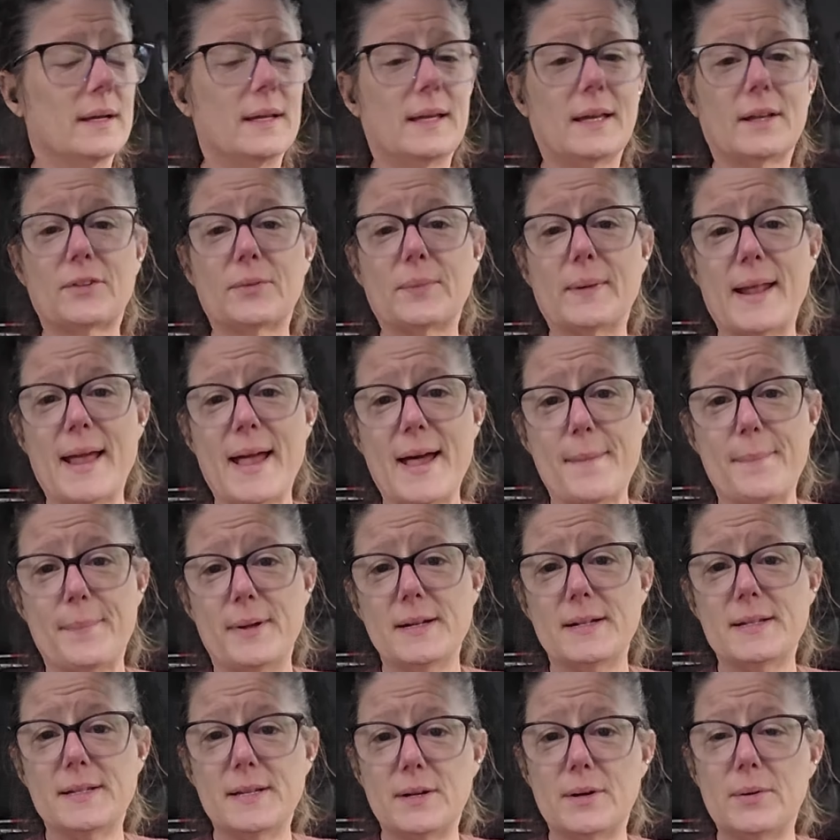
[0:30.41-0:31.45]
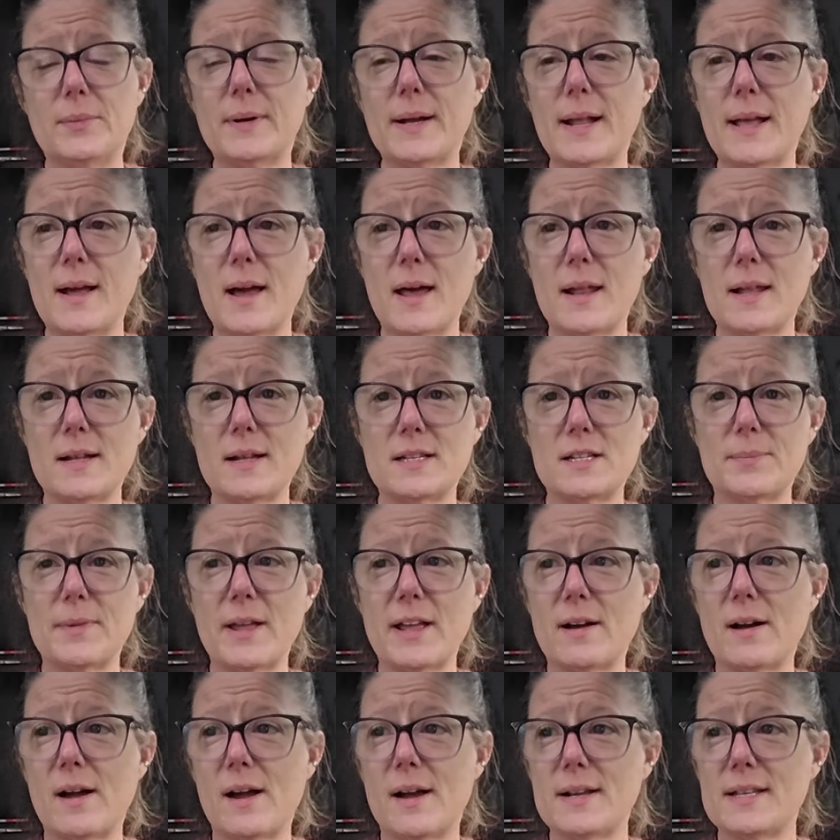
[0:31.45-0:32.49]
guess what happened? When I got into
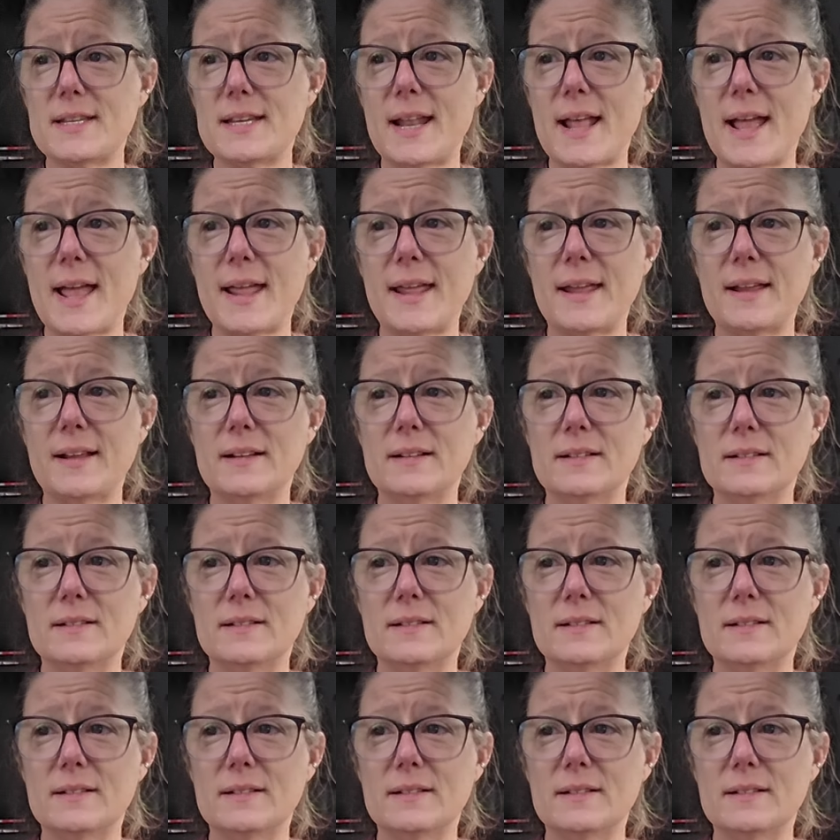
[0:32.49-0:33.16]
my car today,